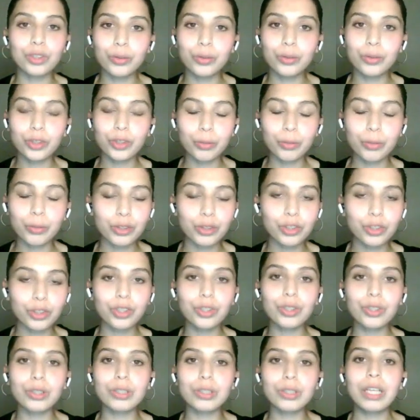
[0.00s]
to
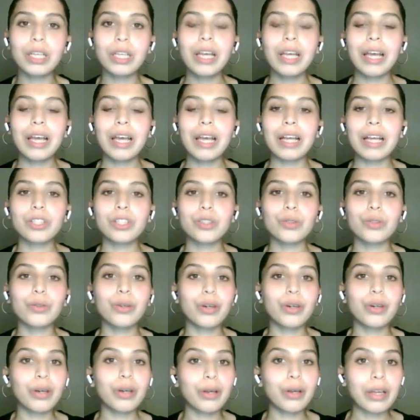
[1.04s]
produce, and
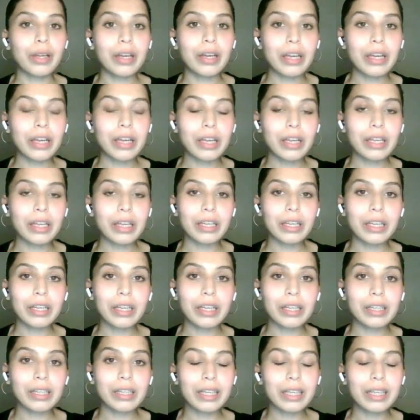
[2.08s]
so
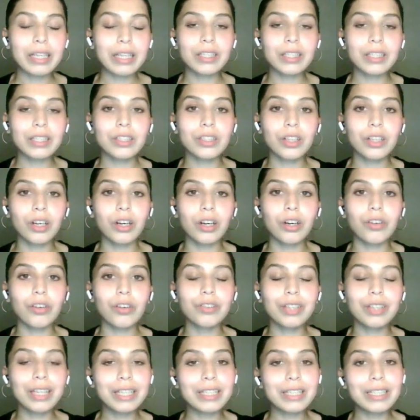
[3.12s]
in cases
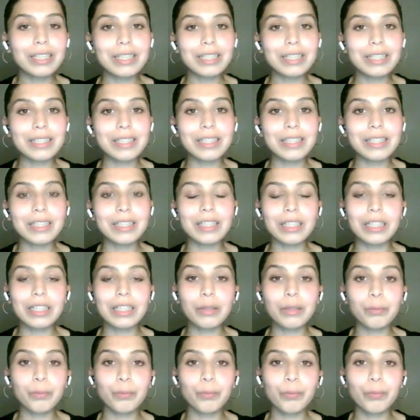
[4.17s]
of kidney disease,
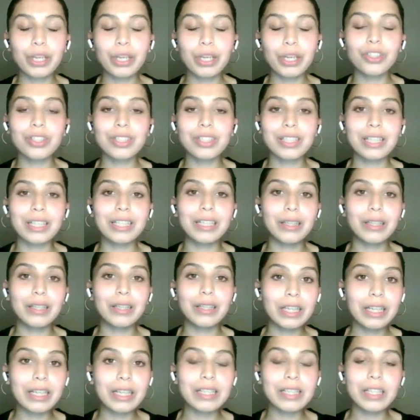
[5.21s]
patients can
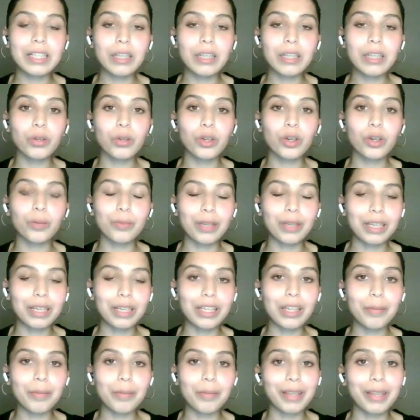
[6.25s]
easily become
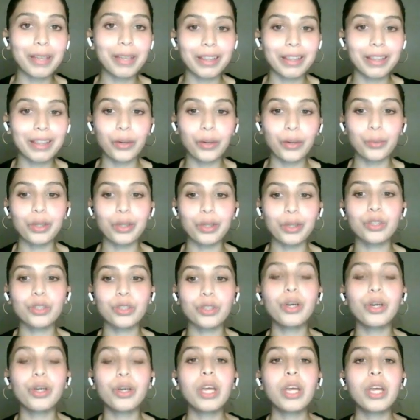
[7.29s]
anemic that way. So,
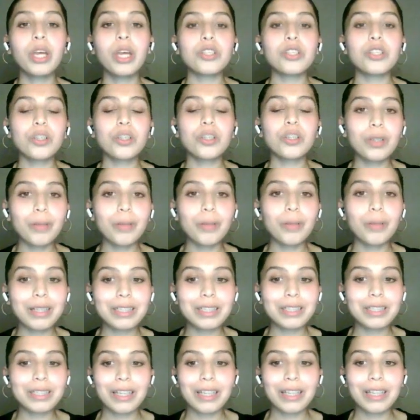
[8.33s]

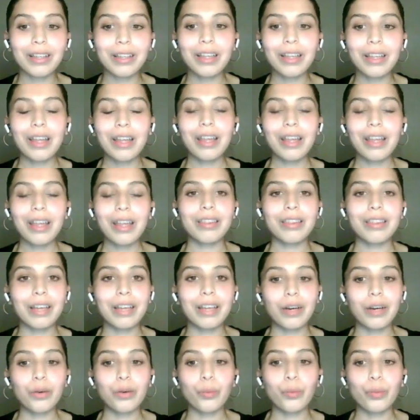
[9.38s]
supplementing
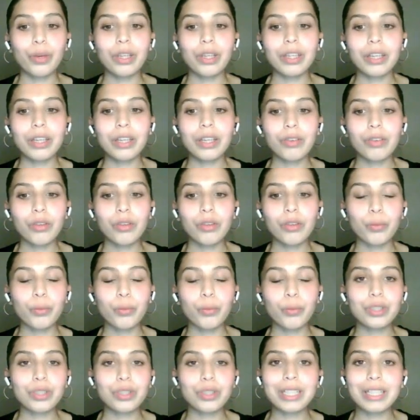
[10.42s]
that with
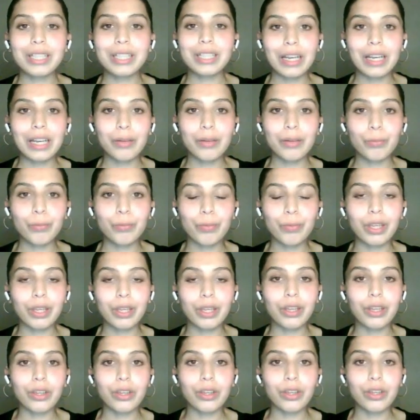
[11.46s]
erythropoietin can
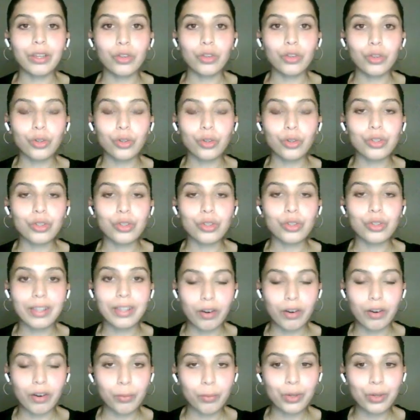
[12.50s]
be used
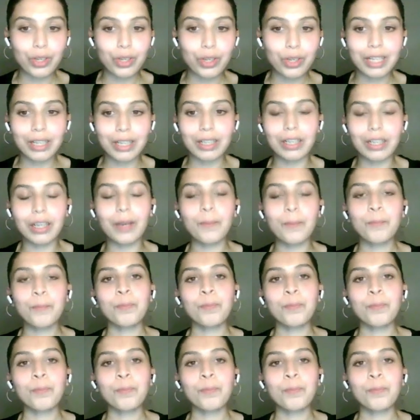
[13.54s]
therapeutically.